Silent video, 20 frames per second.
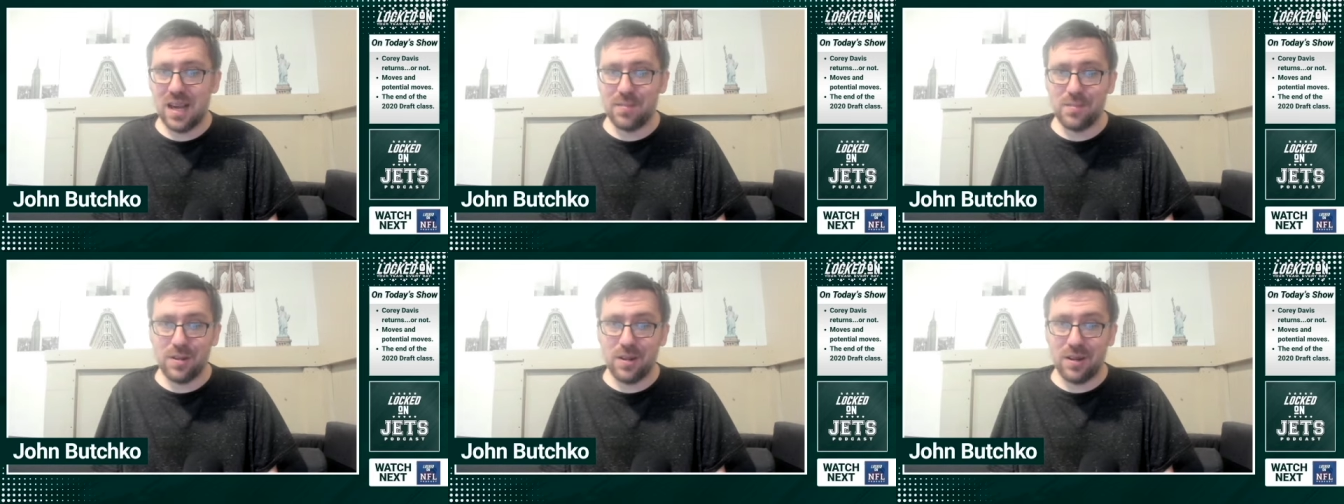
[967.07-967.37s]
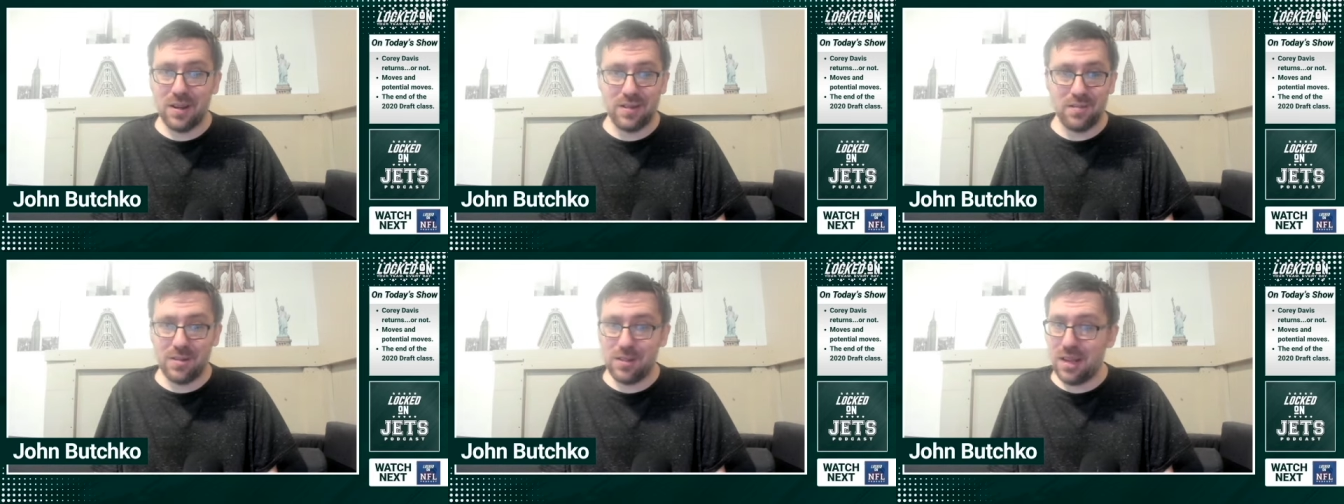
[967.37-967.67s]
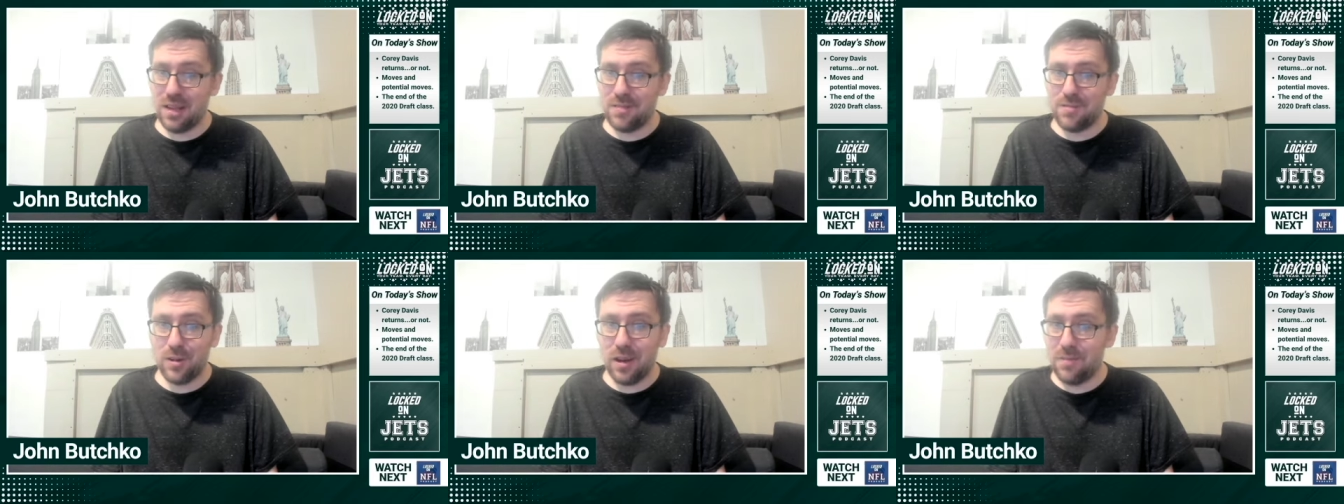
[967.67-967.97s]
You know,
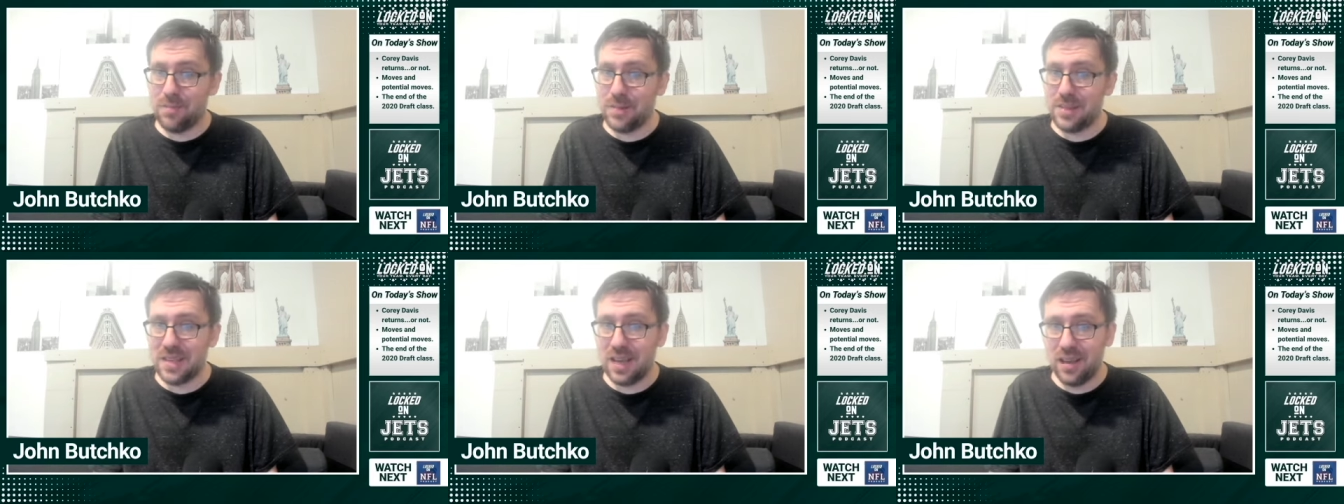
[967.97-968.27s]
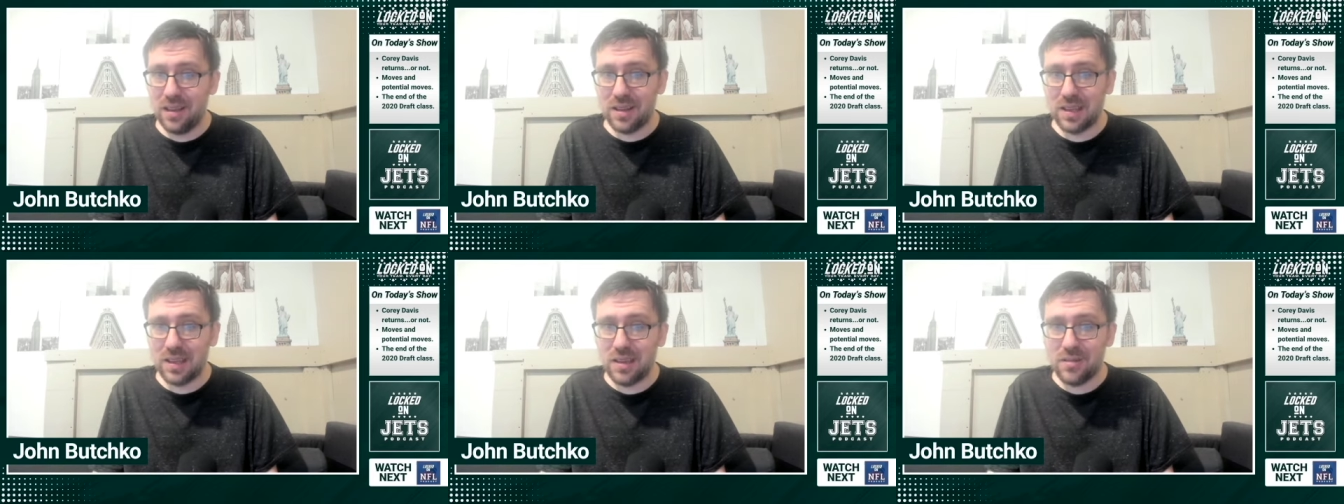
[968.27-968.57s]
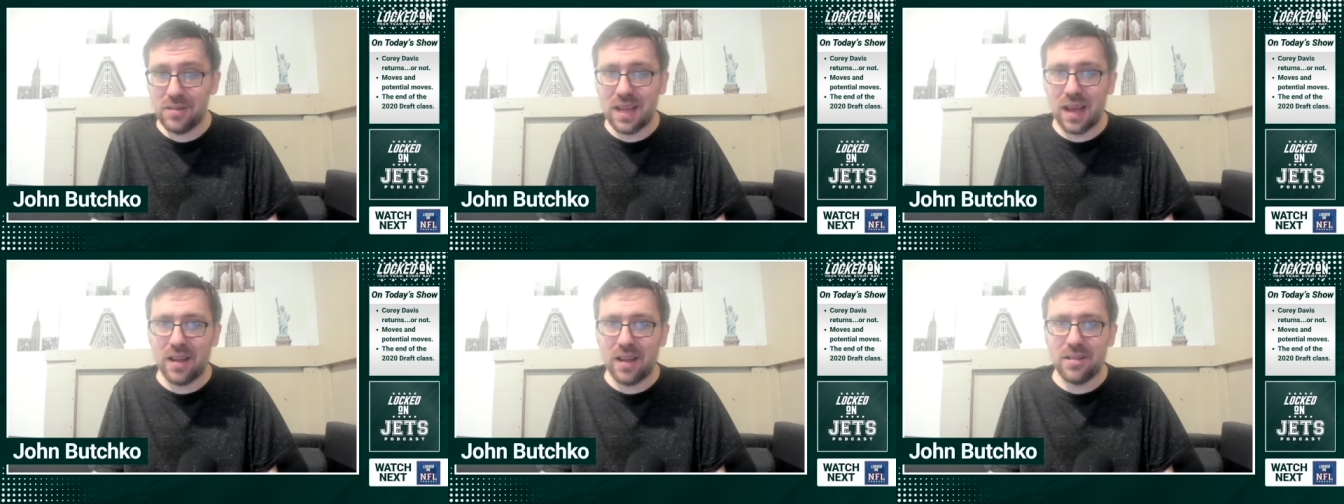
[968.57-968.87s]
I have been telling you
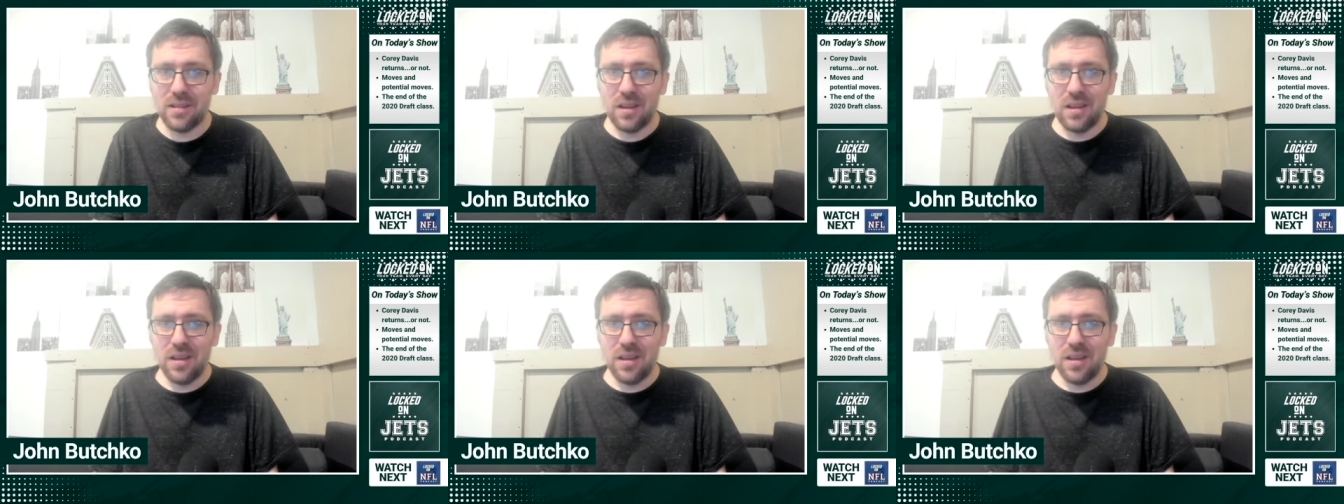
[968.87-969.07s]
that